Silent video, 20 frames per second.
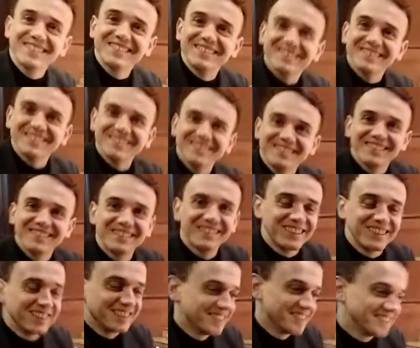Okay.
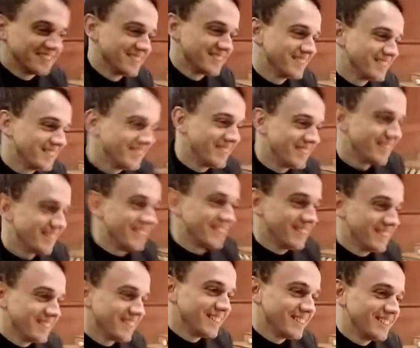Well,
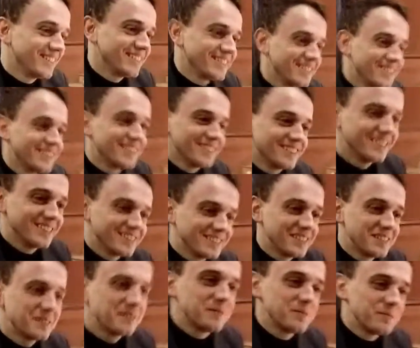that was one thing that I
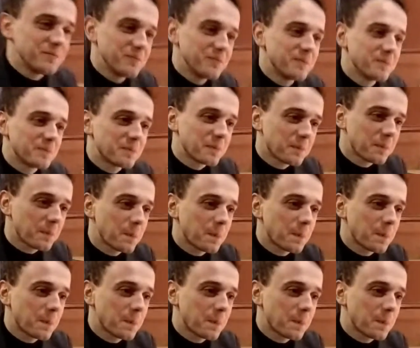wanted to talk about.